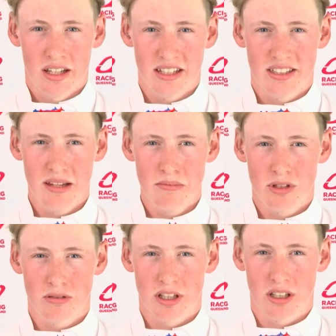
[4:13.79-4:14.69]
He seems
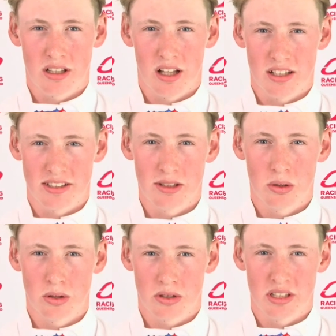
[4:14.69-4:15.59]
a really classy
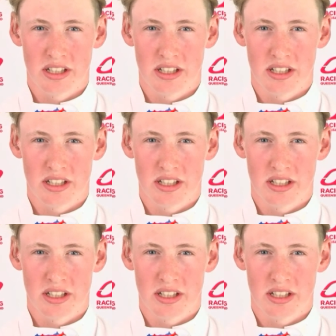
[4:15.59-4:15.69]
horse.